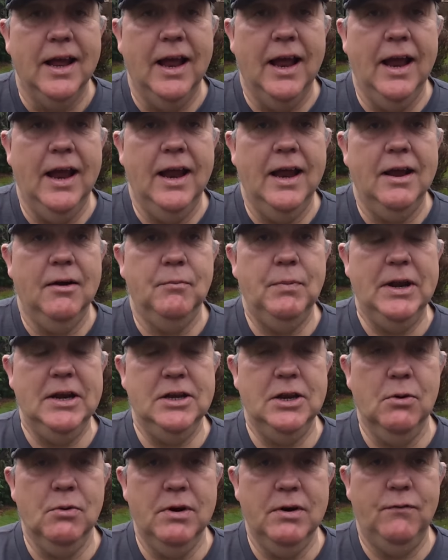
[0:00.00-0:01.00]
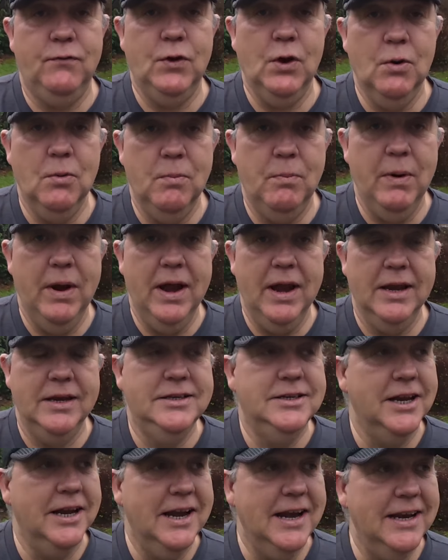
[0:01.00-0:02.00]
Uh, I've been doing a few
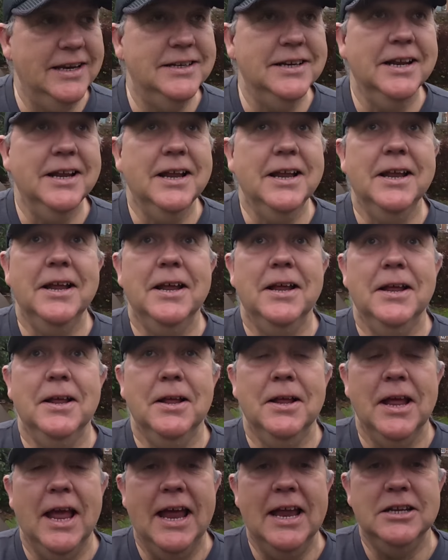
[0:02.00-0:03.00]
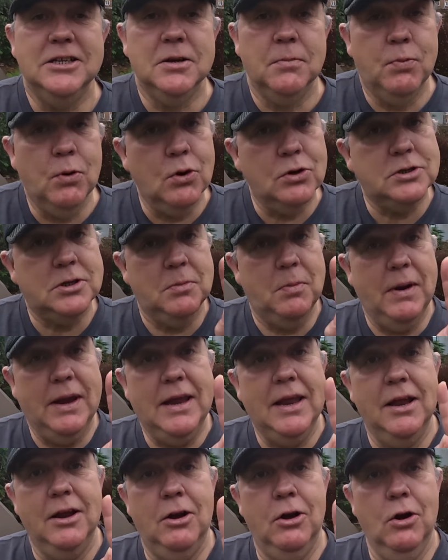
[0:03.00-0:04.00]
beds in it. It's supposed to
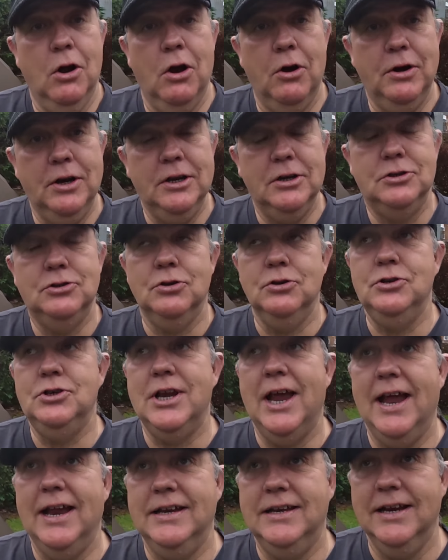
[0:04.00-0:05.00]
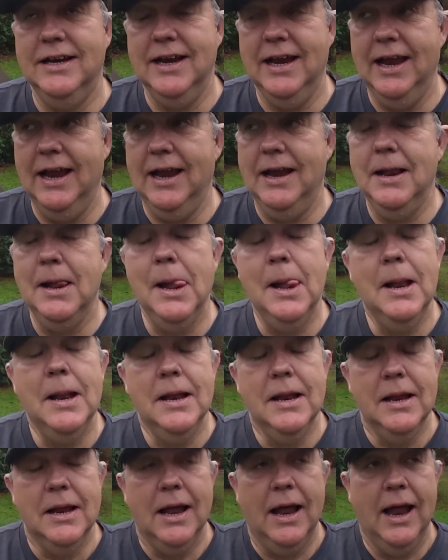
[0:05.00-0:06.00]
be glorious sunshine today,
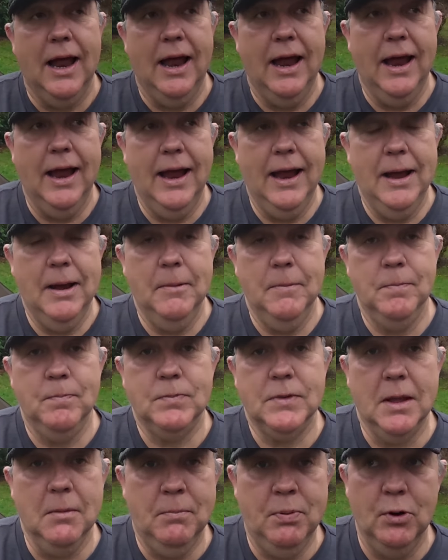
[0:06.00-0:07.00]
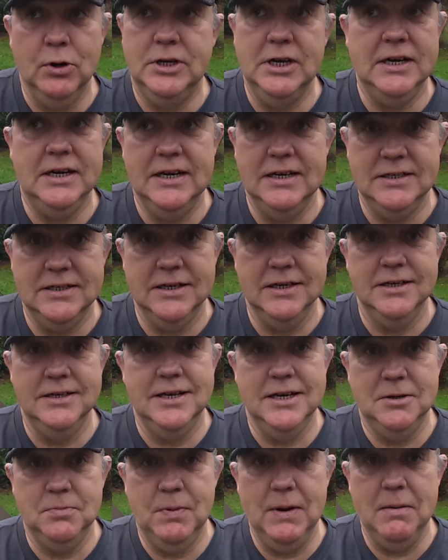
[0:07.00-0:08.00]
um, but it
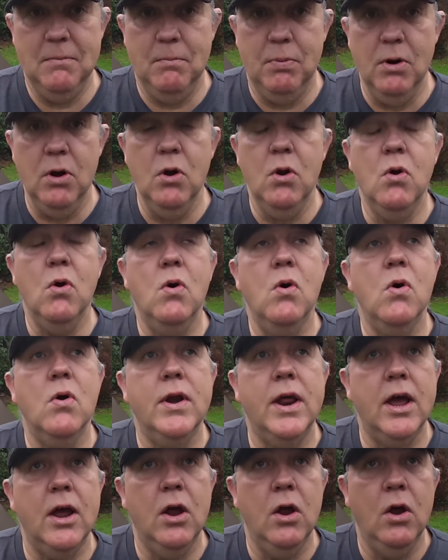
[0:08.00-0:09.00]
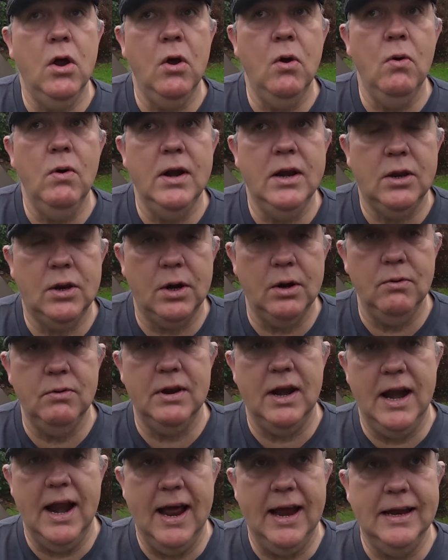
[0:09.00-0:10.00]
isn't. It's been blown a hooly through
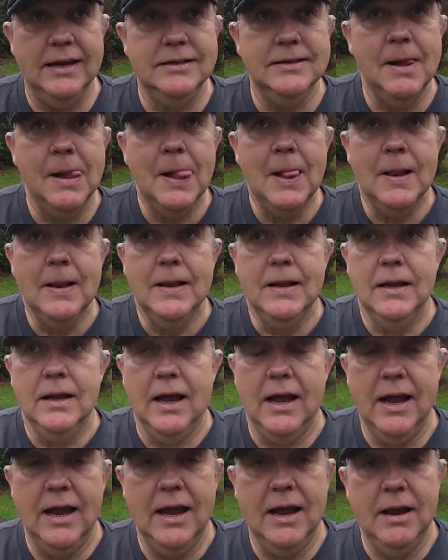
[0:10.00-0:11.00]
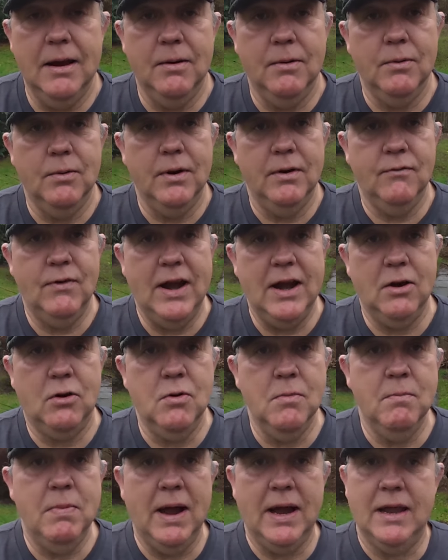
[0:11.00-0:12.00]
the night. Uh, I've had to
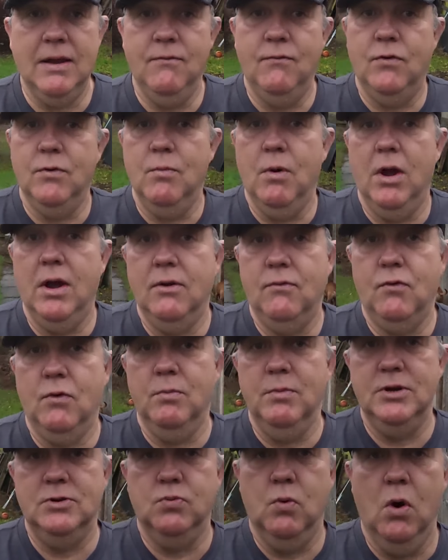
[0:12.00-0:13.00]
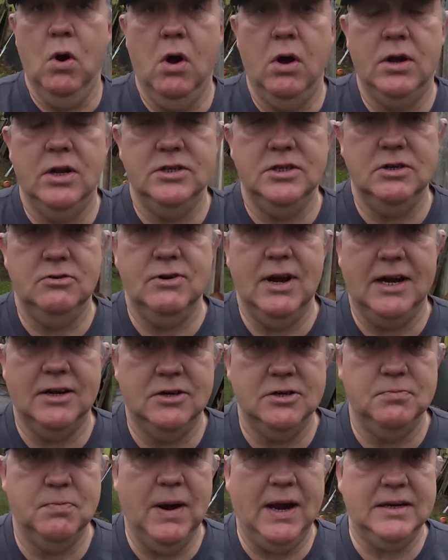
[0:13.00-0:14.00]
come back in from Ollie from his walk because he
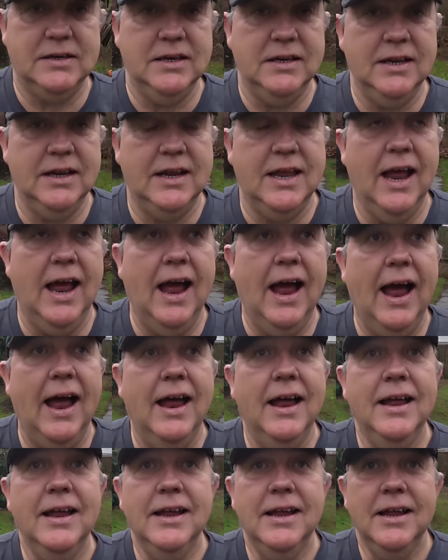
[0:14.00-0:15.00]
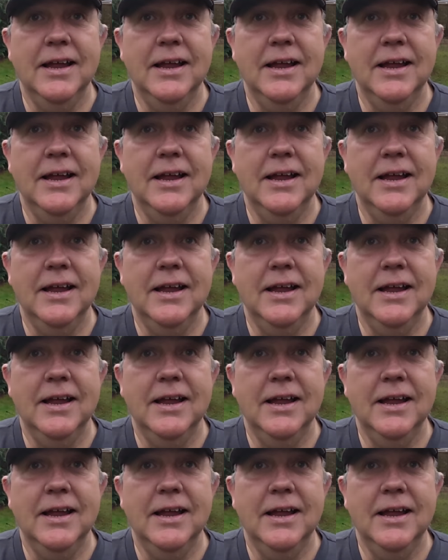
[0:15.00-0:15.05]
dragged us back to the car